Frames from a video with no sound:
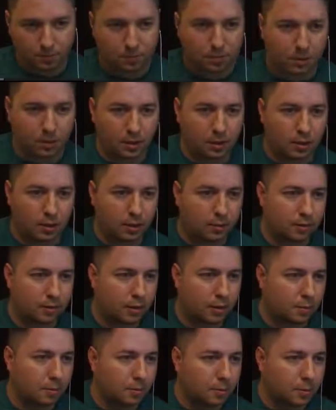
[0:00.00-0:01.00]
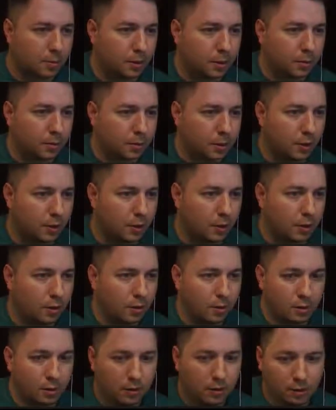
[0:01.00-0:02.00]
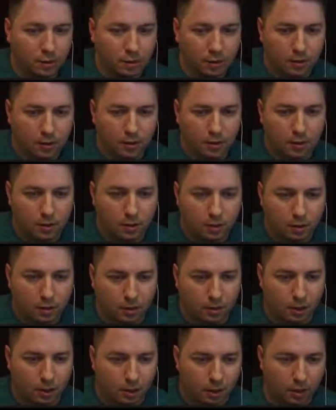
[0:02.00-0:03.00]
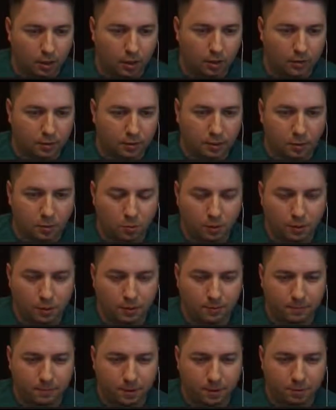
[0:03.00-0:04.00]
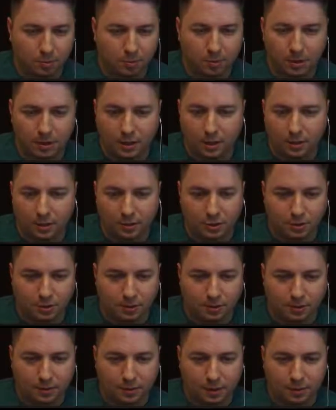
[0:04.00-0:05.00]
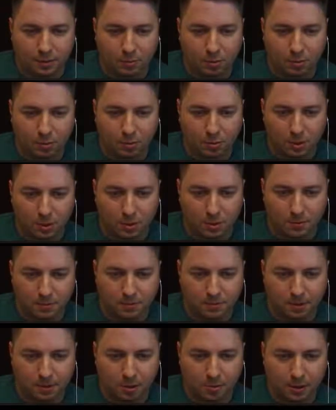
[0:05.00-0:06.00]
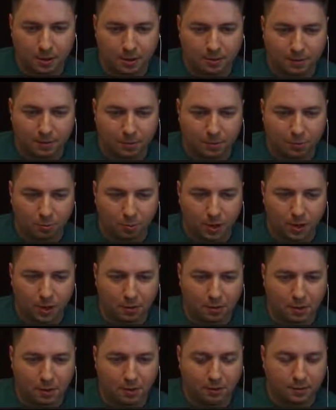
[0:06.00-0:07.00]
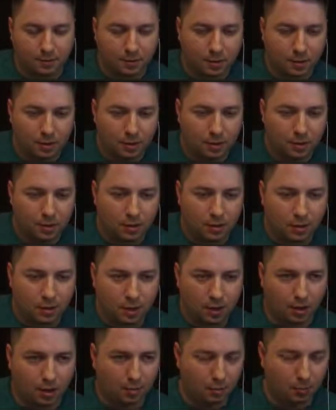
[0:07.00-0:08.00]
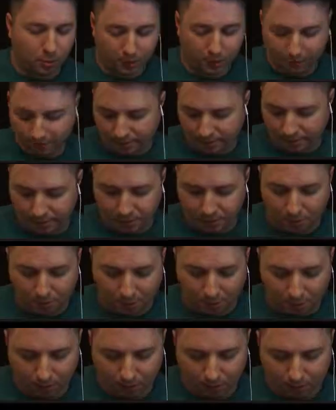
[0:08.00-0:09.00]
They're not tight. There we are. Well, Tier 1 Imperium seed. It's just a seed with a whole bunch of Imperium essence around it. Pretty simple.